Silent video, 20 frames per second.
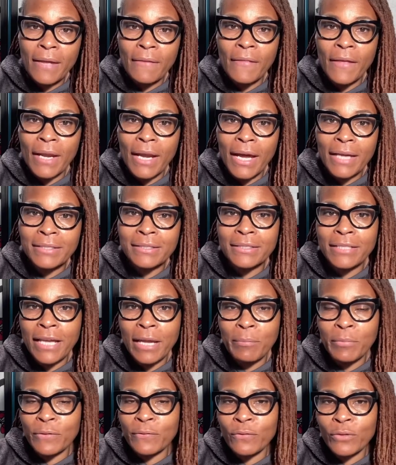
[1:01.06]
that I
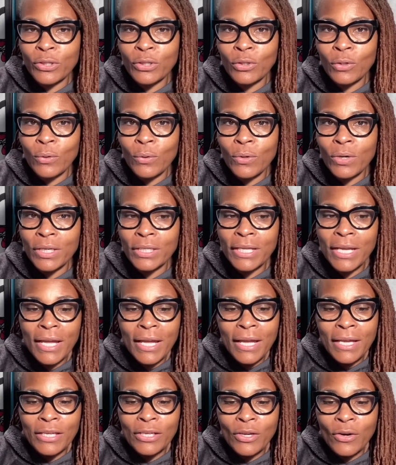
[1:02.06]
stand before the Lord.
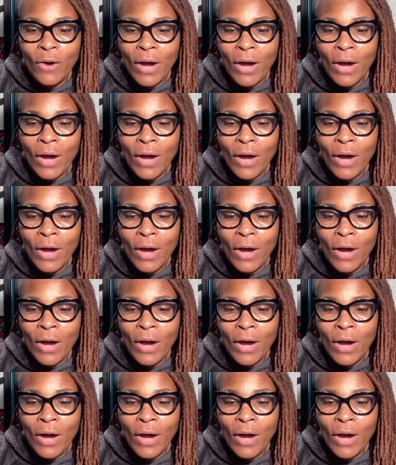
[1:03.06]
You know,